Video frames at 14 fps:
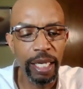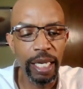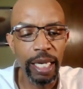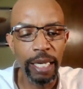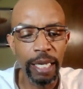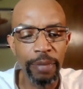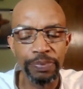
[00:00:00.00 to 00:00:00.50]

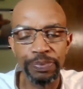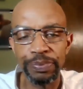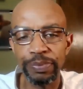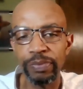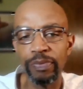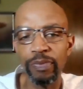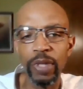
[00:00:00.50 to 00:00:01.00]

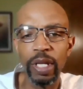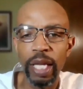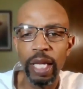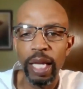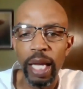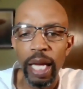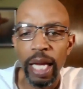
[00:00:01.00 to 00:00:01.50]

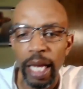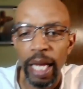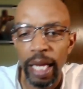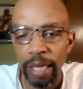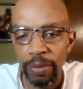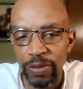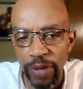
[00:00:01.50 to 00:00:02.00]
it
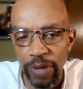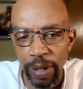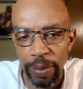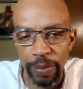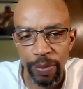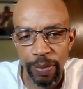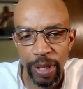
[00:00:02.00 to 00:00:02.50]
comes
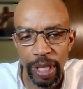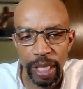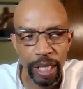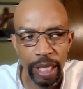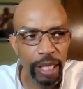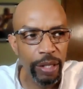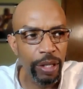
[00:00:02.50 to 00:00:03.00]
from
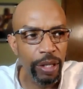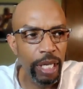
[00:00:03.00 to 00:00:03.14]
the